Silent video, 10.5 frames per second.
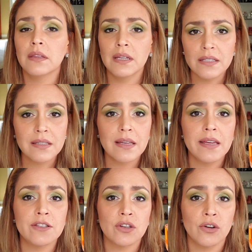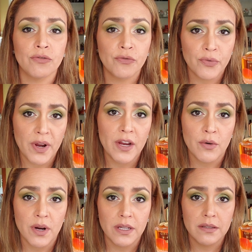This is a
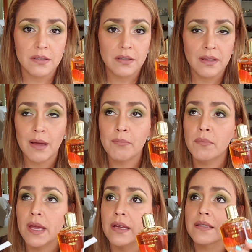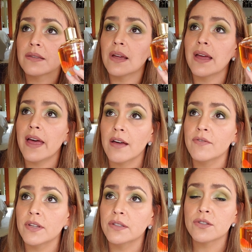fragrance that makes the
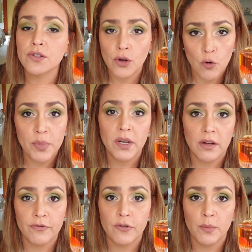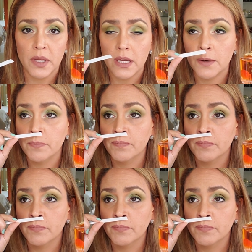heavens open up for me.